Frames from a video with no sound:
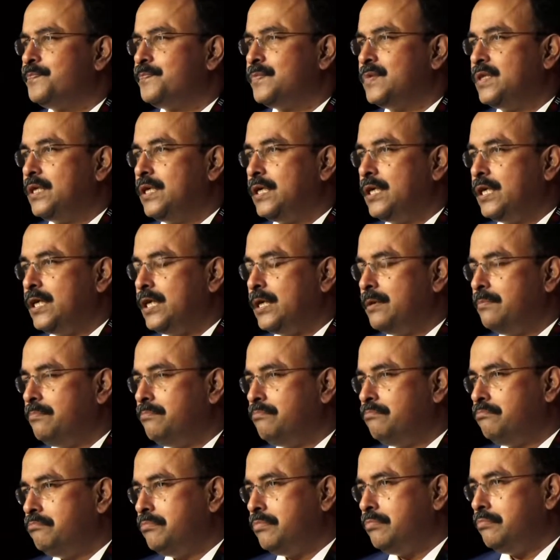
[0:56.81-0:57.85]
the
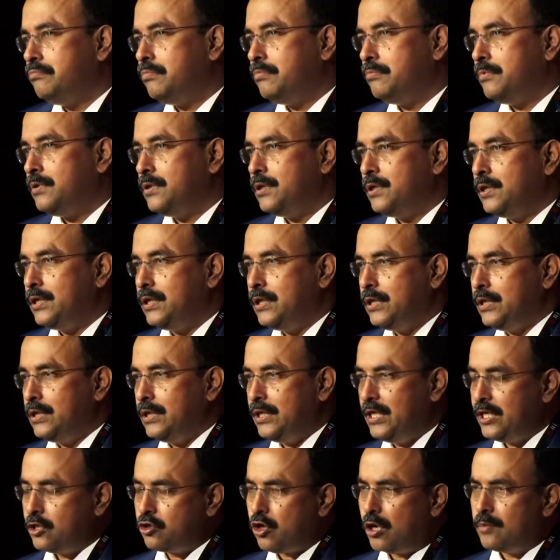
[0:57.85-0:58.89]

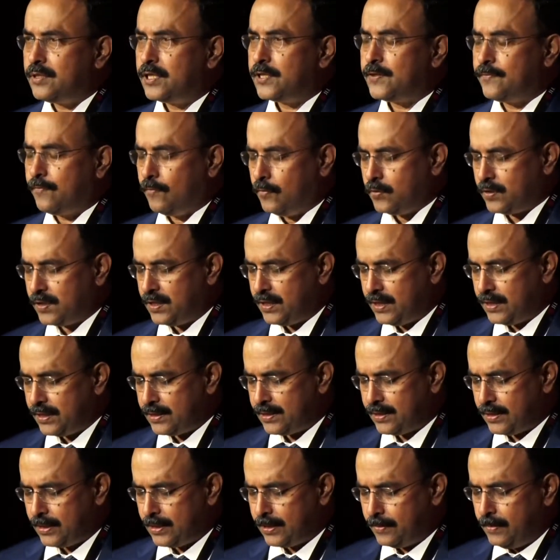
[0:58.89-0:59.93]
e-commerce forces,
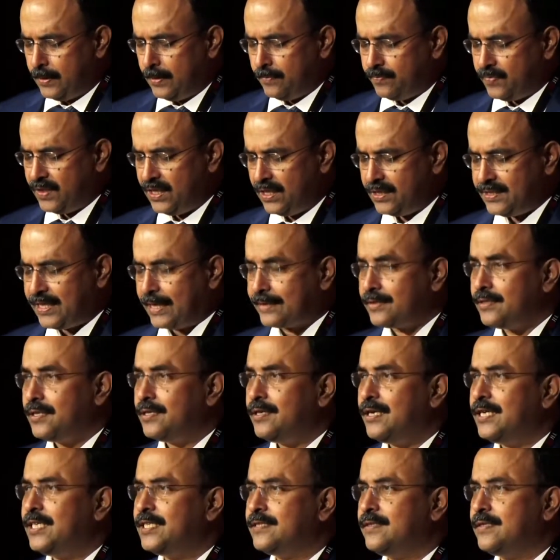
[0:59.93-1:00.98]
the sector
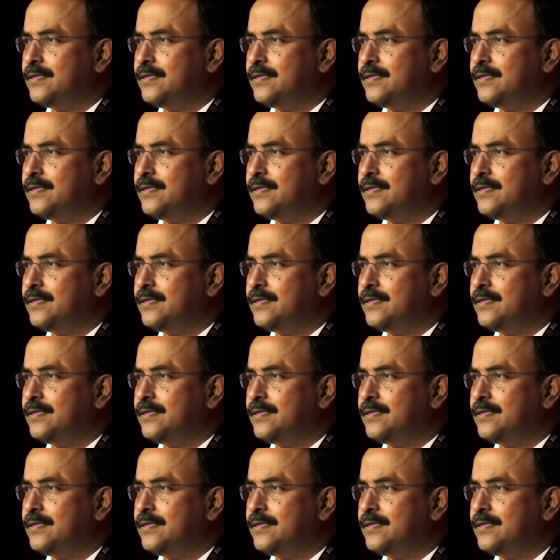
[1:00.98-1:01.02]
has